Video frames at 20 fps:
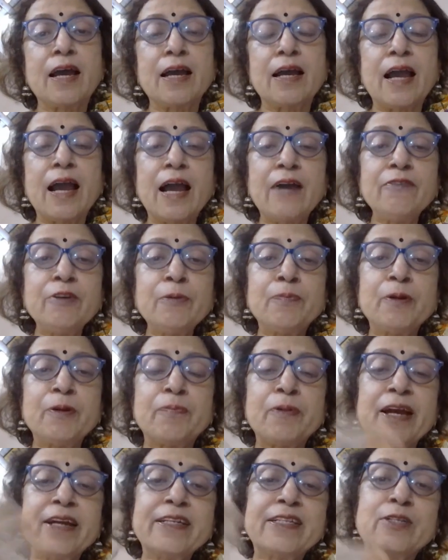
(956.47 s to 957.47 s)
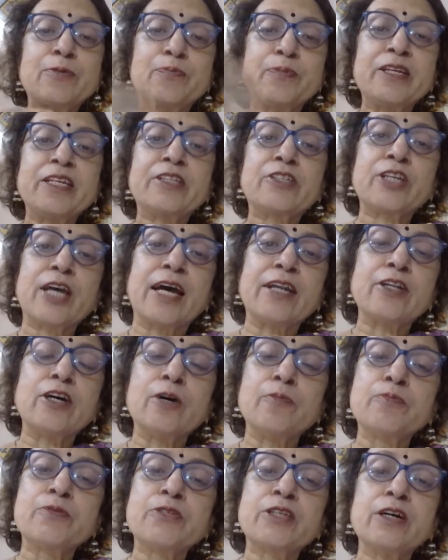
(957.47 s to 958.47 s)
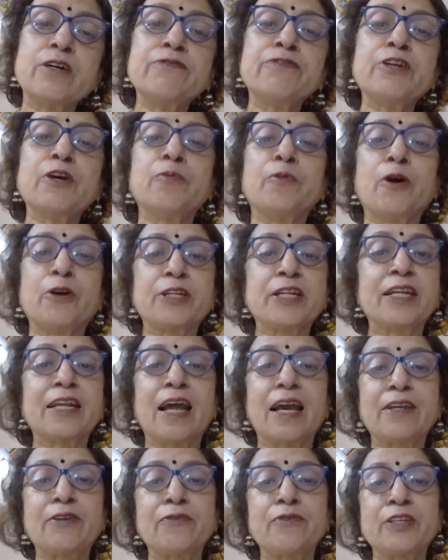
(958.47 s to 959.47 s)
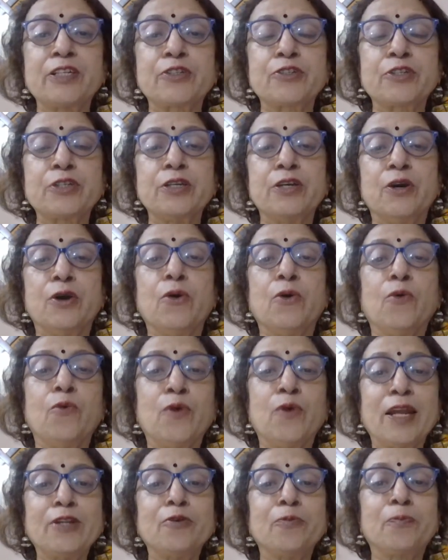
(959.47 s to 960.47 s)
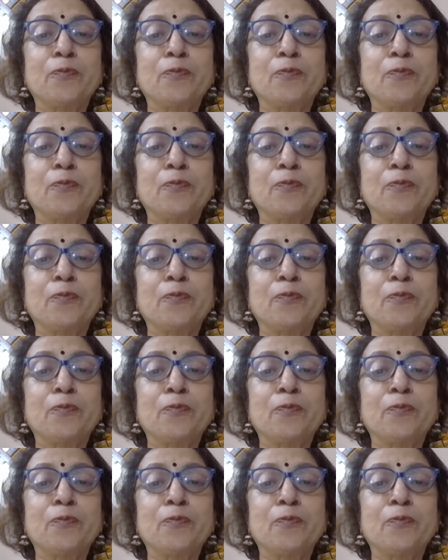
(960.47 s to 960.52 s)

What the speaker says: have a prepared speech and observe your body language. When you